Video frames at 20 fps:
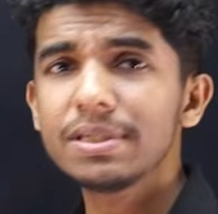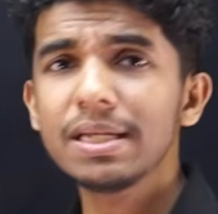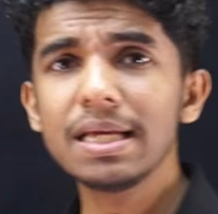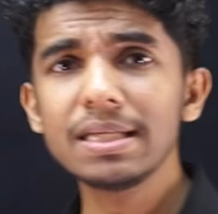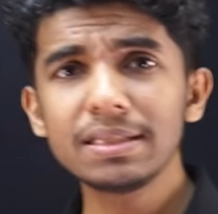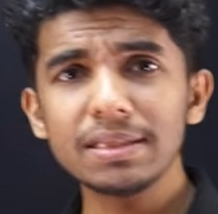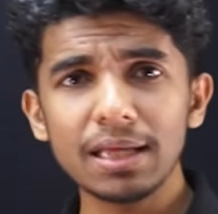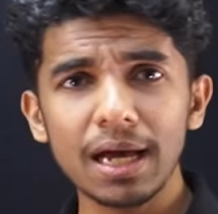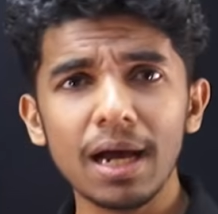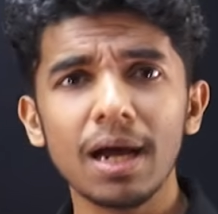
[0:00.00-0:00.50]

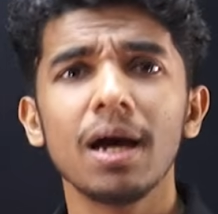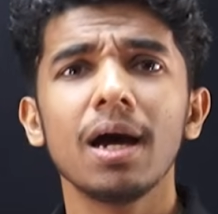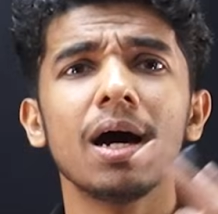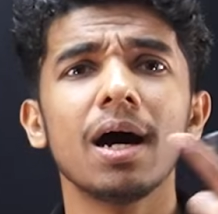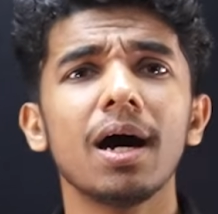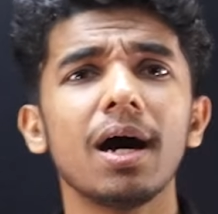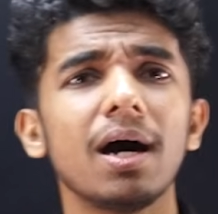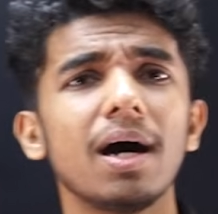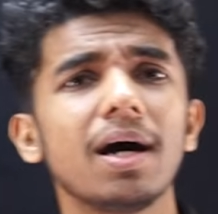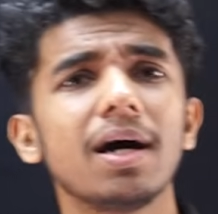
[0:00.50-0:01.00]
Regida
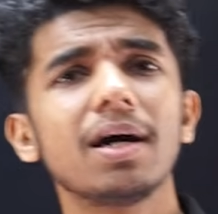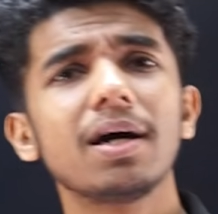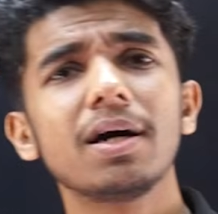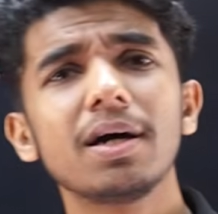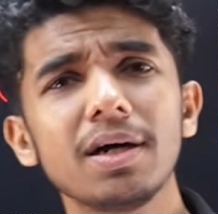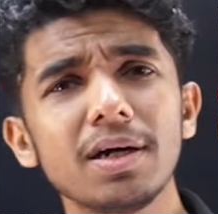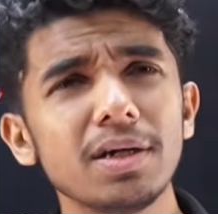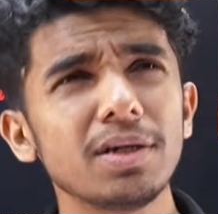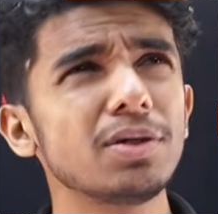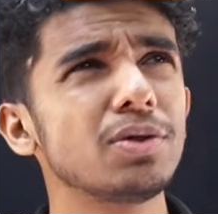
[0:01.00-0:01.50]

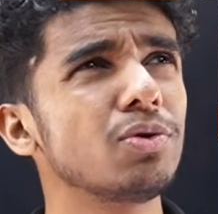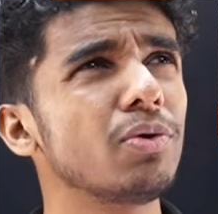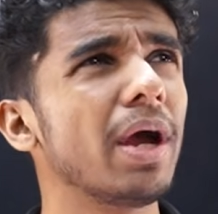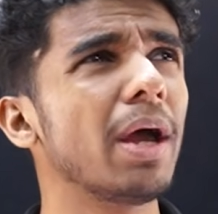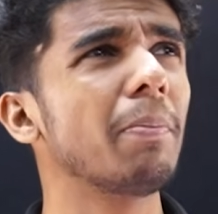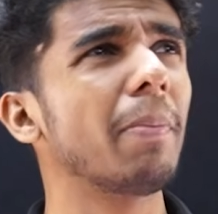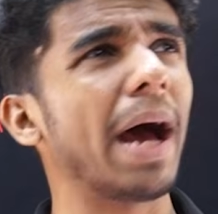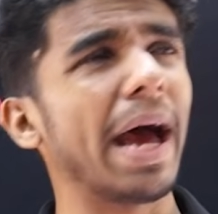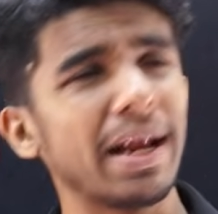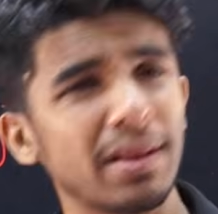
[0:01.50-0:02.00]
do a
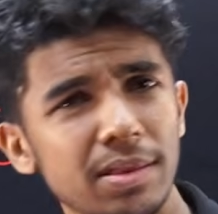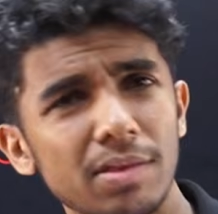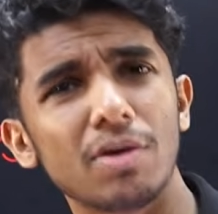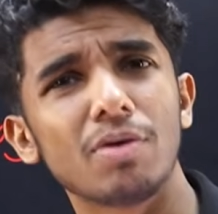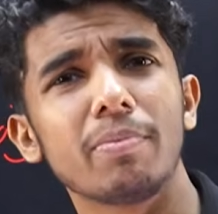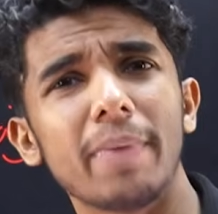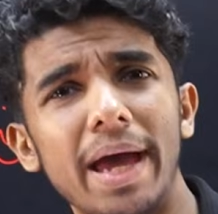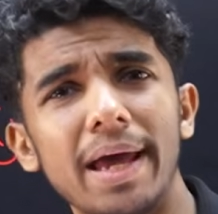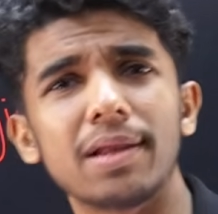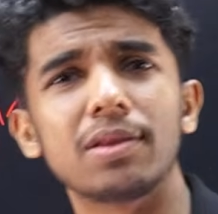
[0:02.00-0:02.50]
marathon
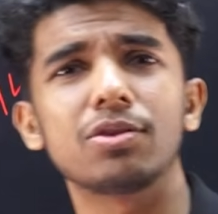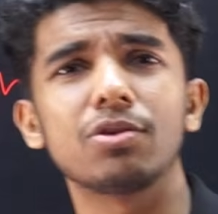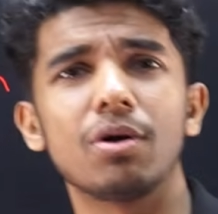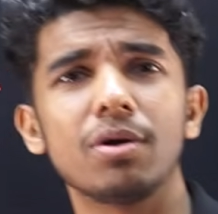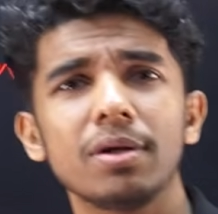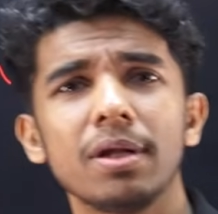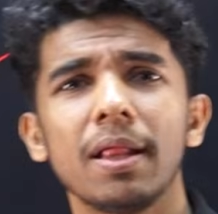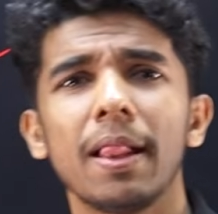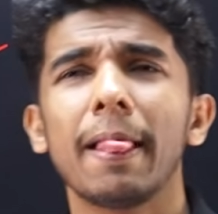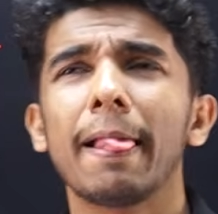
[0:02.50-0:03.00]

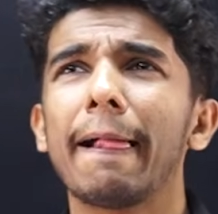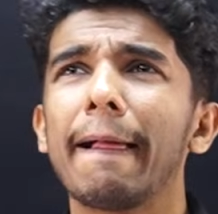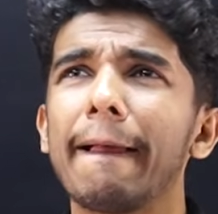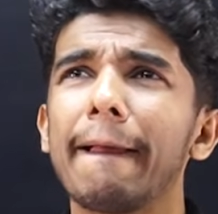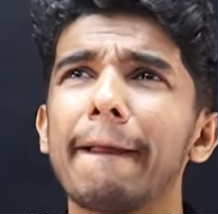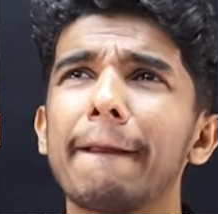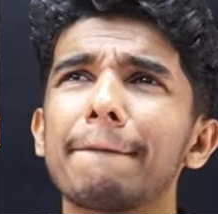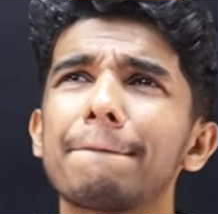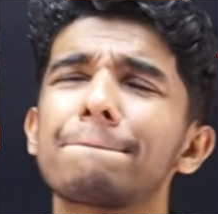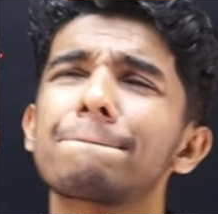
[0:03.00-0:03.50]

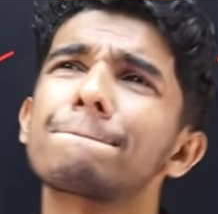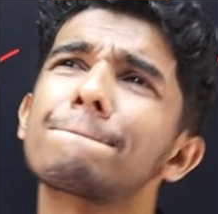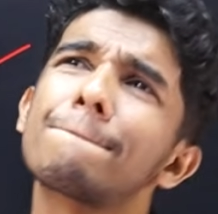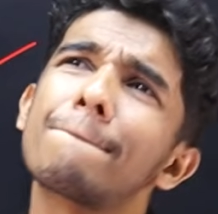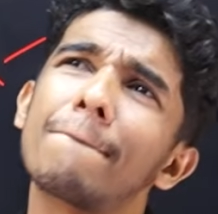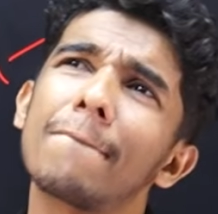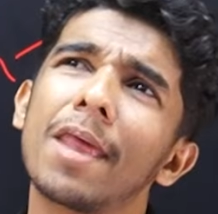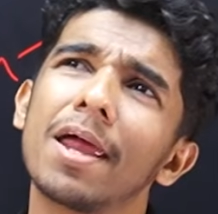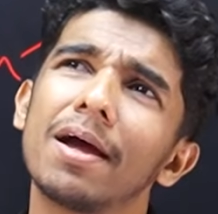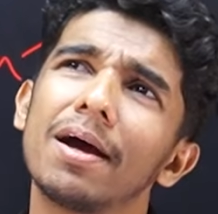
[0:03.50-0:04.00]

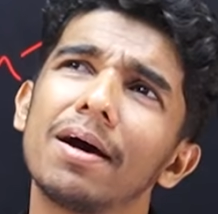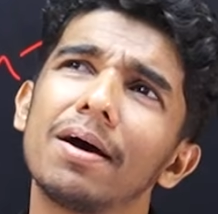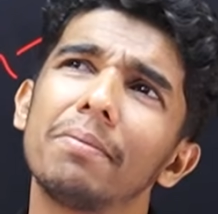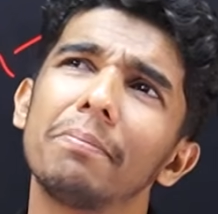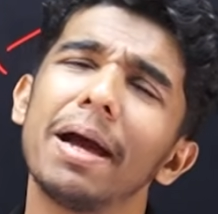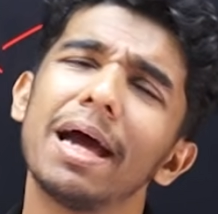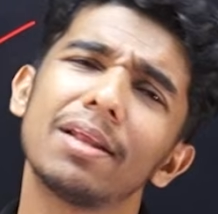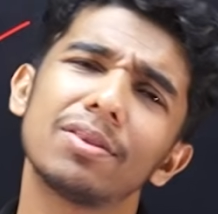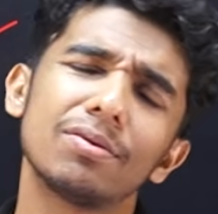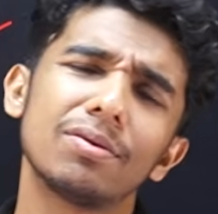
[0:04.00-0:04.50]

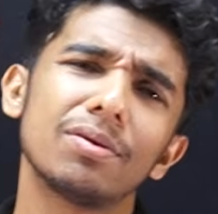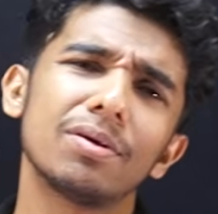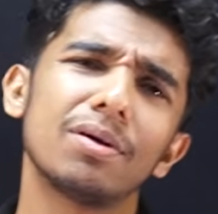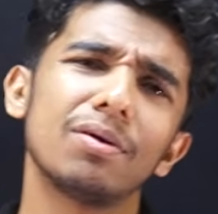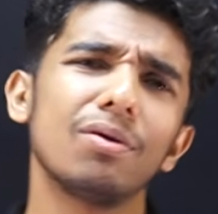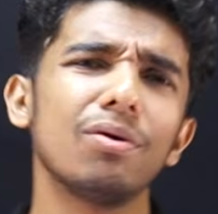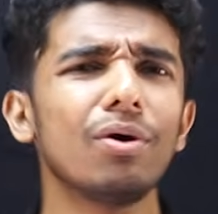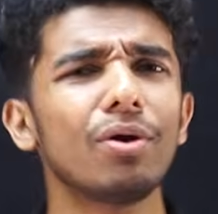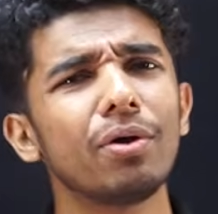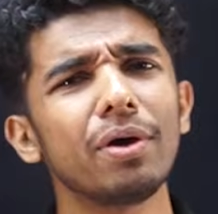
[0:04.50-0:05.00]

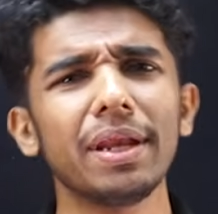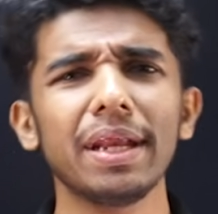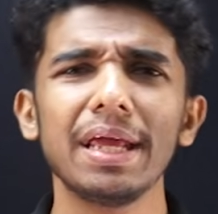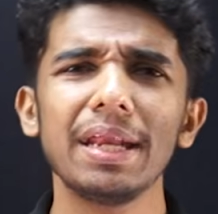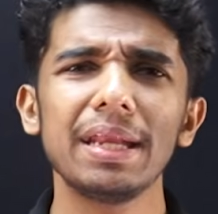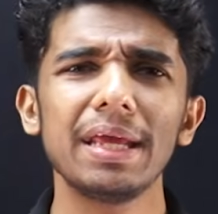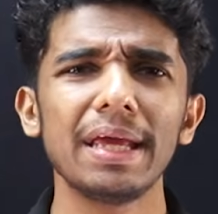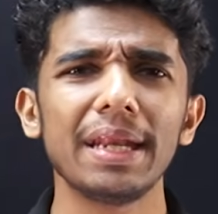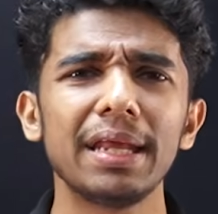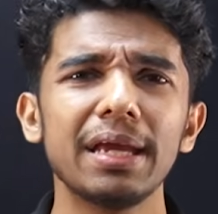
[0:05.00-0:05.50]
or
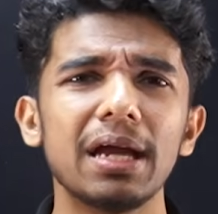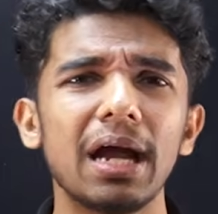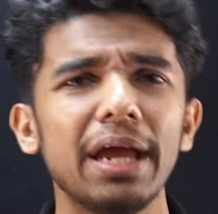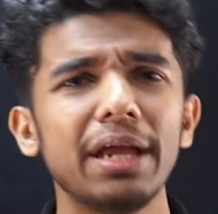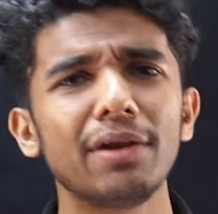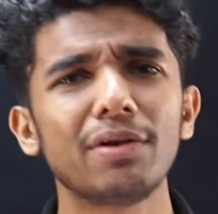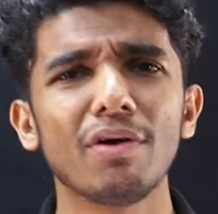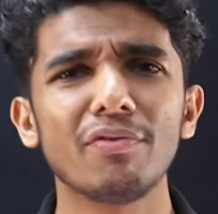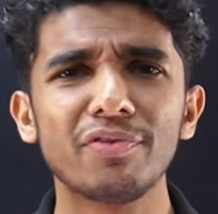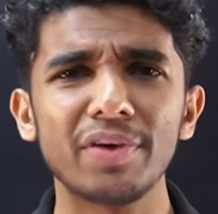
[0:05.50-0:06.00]
any
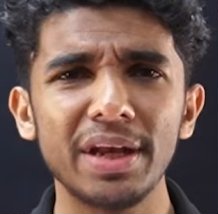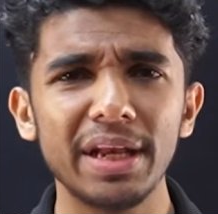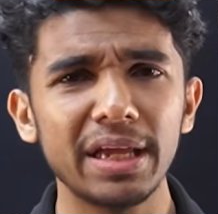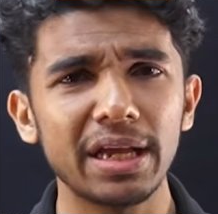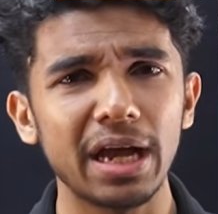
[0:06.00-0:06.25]
kind of